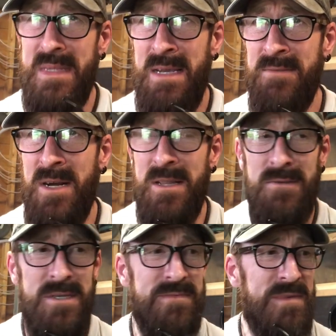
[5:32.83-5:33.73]
I've got a load
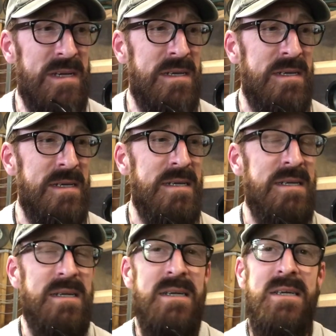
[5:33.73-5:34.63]
of
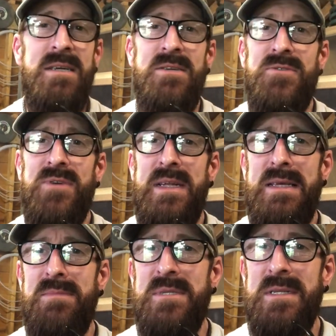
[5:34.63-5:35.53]
tree
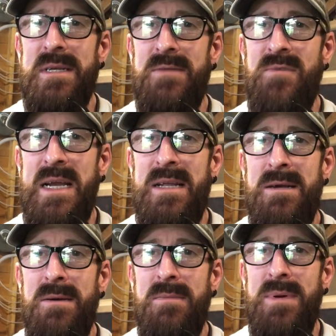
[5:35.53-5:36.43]
limbs that need ringing
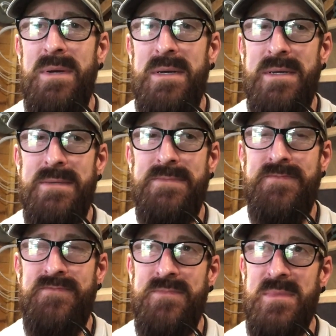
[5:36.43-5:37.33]
up.
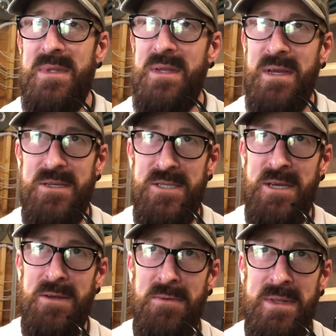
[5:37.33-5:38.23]
I'll show
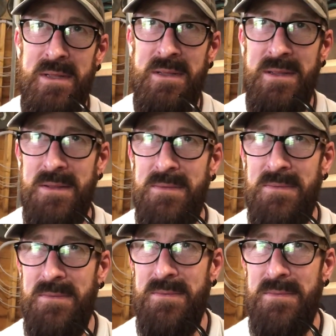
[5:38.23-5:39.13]
you
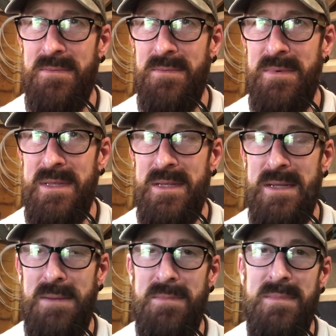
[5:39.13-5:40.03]
when the
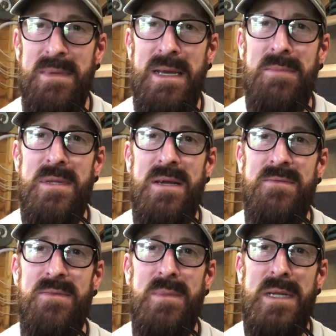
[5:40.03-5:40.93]
limb came down
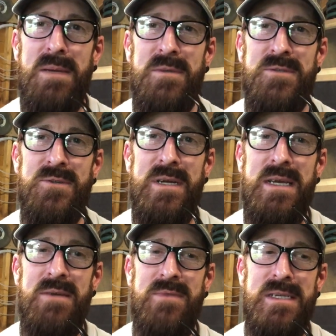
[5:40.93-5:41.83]
from a neighbour's tree
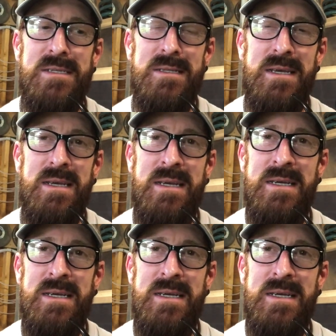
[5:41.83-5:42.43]
recently.